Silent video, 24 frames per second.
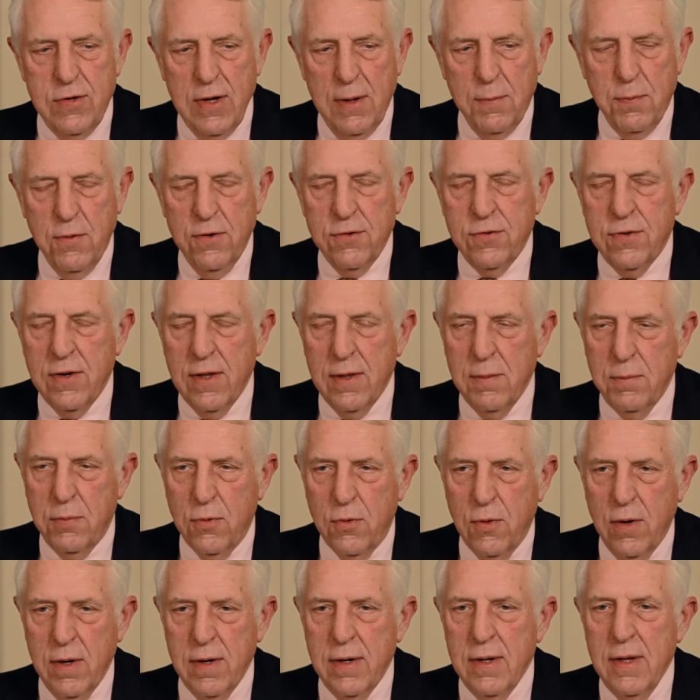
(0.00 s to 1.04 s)
chairperson of the
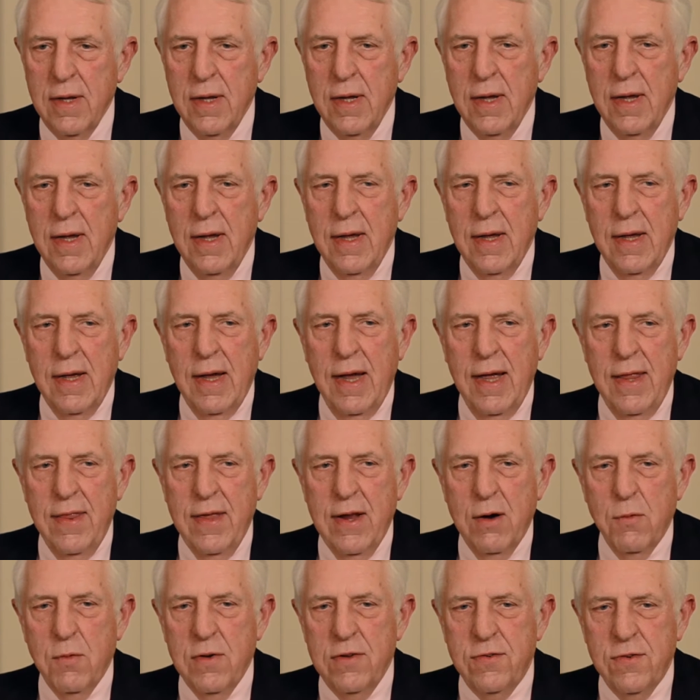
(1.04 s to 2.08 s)
board, and
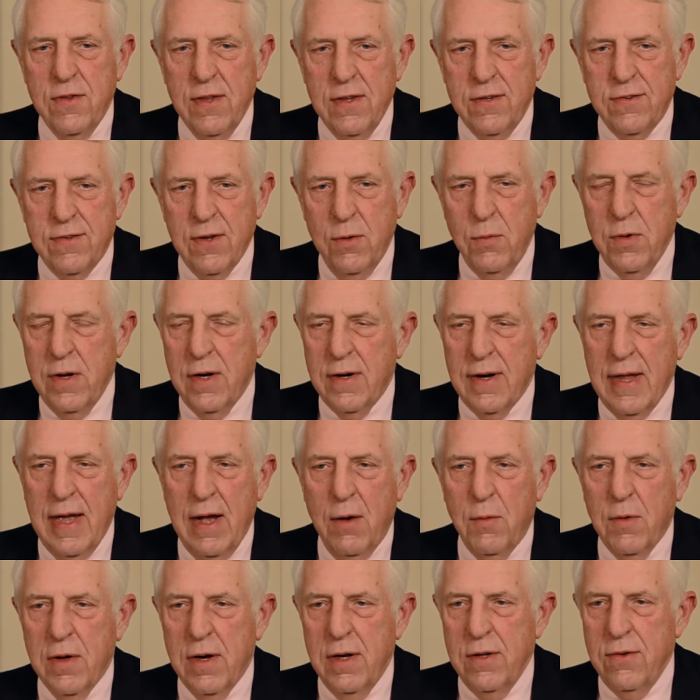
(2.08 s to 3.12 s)
they originally said, we don't know
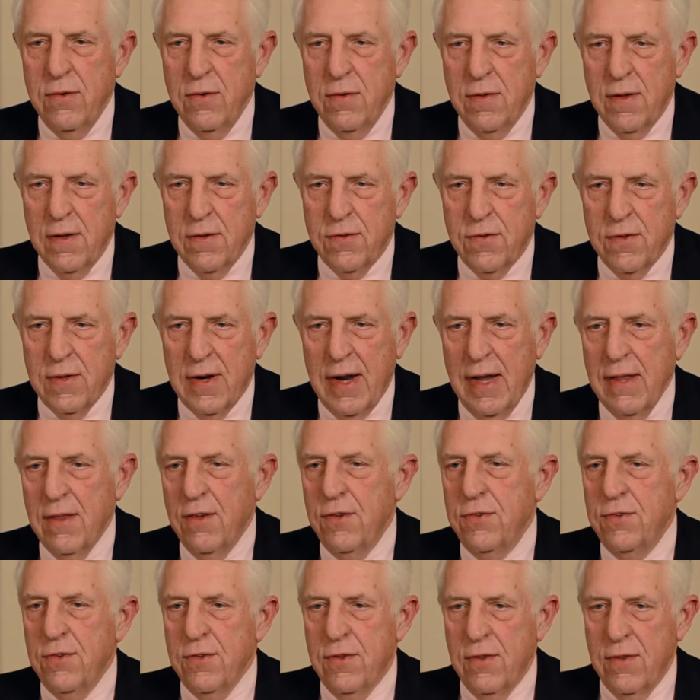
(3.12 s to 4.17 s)
how we're going to do this. And I
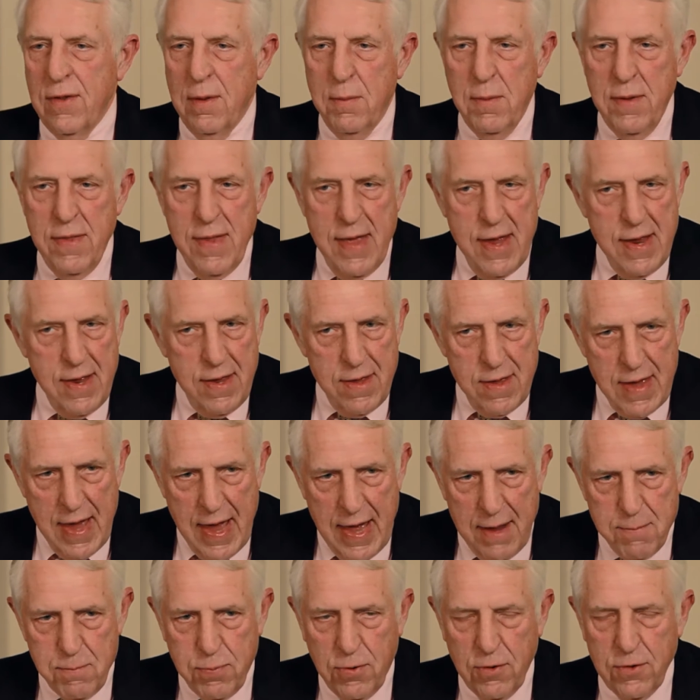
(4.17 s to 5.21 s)
listened to them, and they
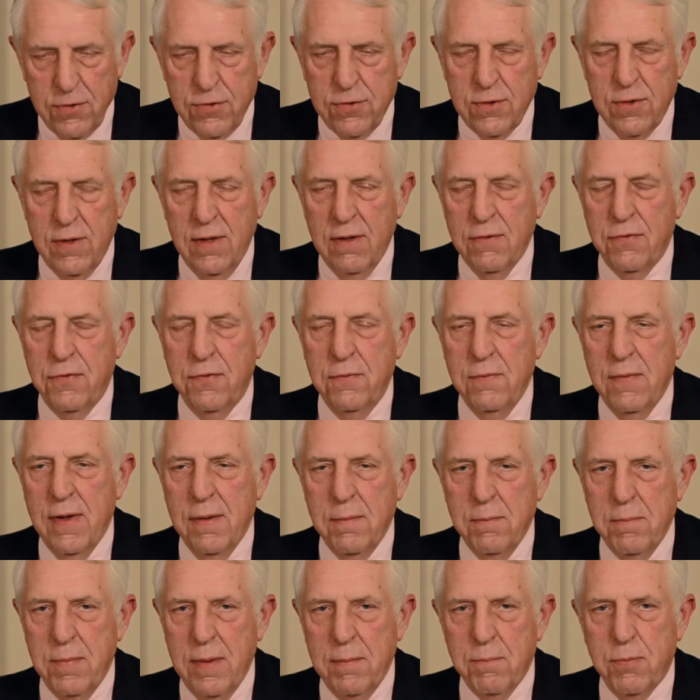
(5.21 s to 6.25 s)
had
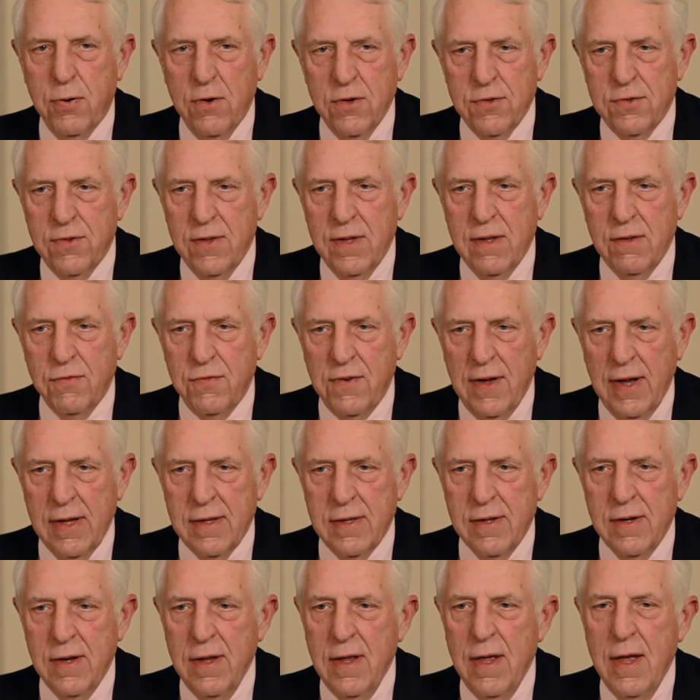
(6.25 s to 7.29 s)
been personally
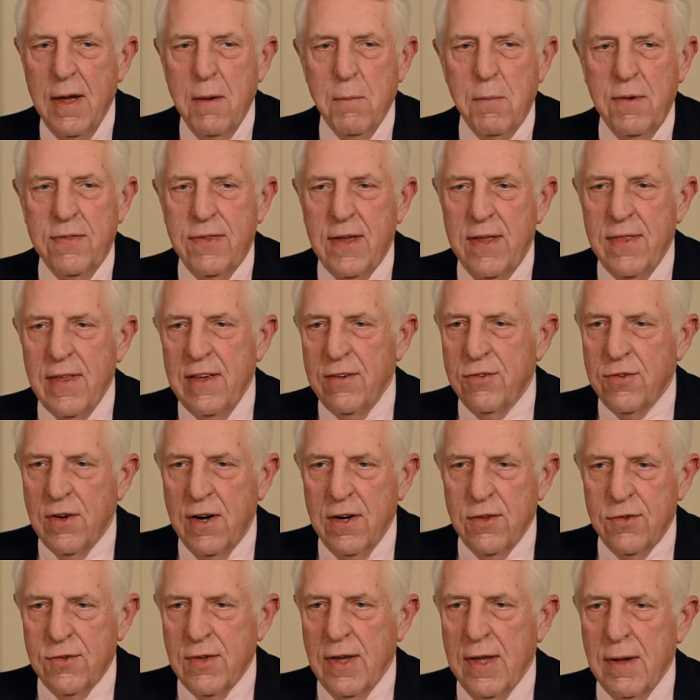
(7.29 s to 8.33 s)
affected. But then they
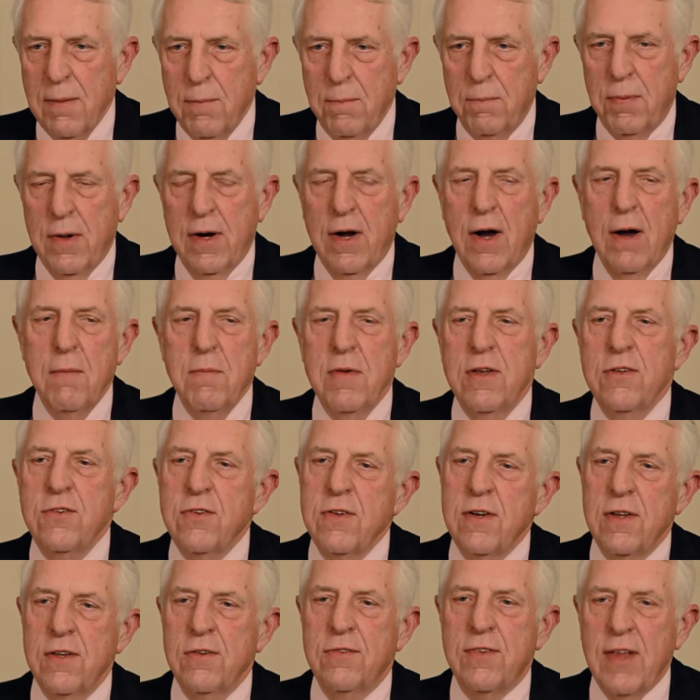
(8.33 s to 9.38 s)
started saying, but our
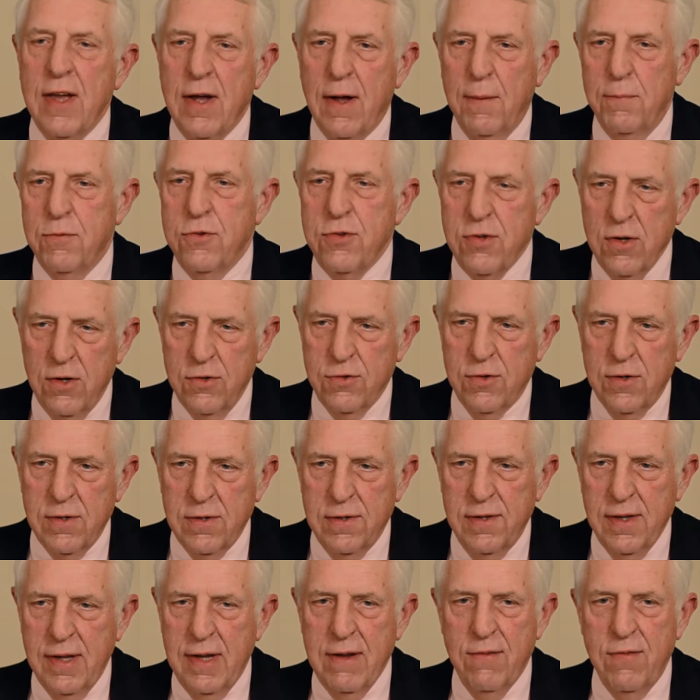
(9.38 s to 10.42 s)
mission is to help
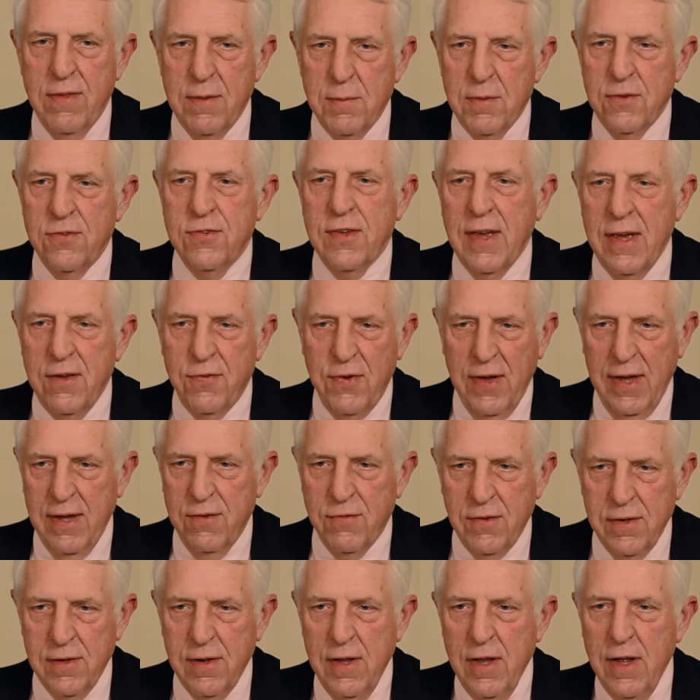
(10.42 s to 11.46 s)
children, to give them a safe
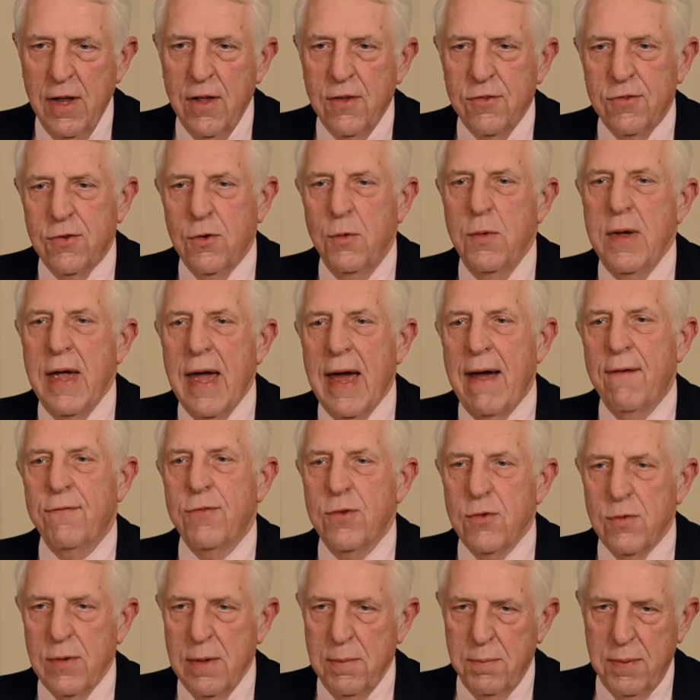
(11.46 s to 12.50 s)
haven, so we
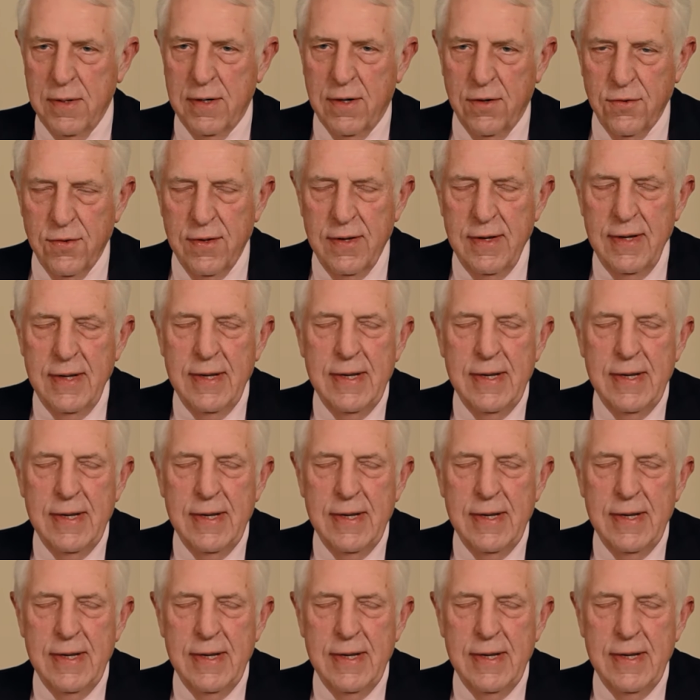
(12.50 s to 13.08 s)
have to rebuild.